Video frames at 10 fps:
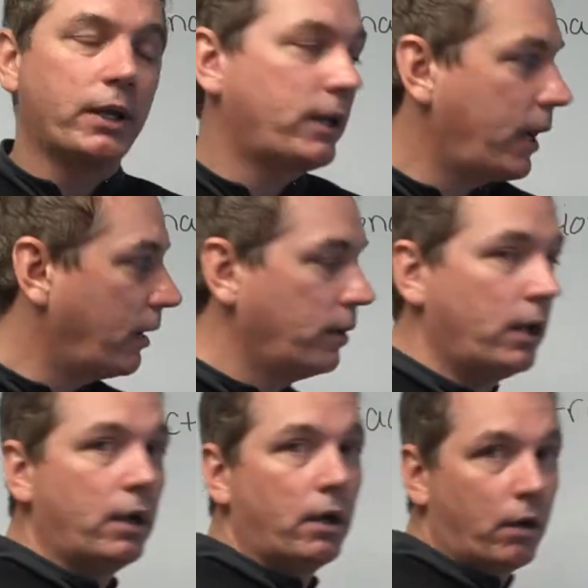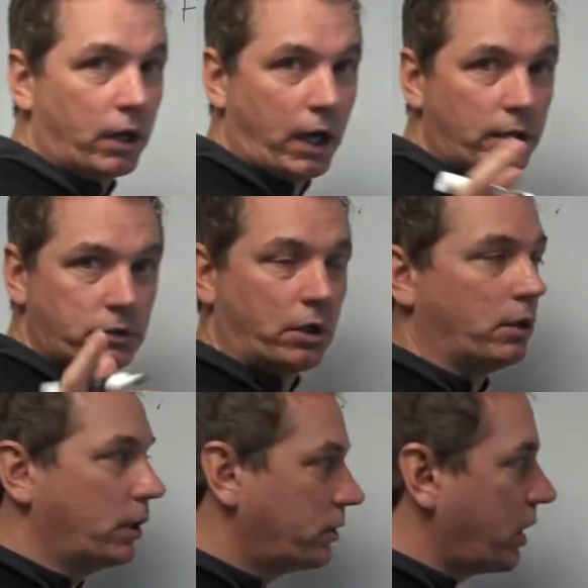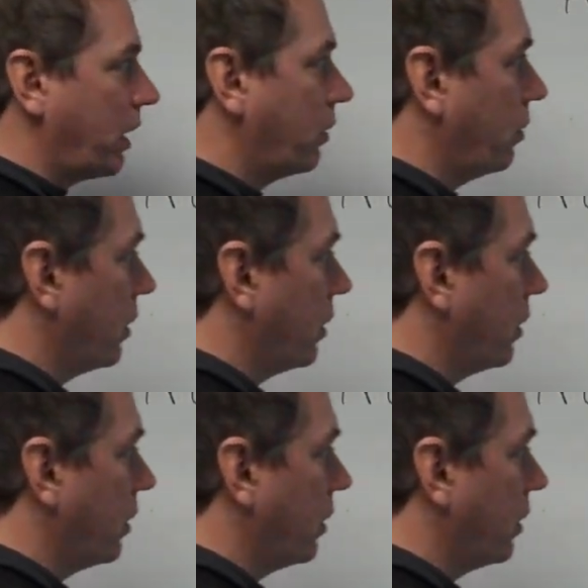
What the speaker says: it down. Okay, so let's kind of do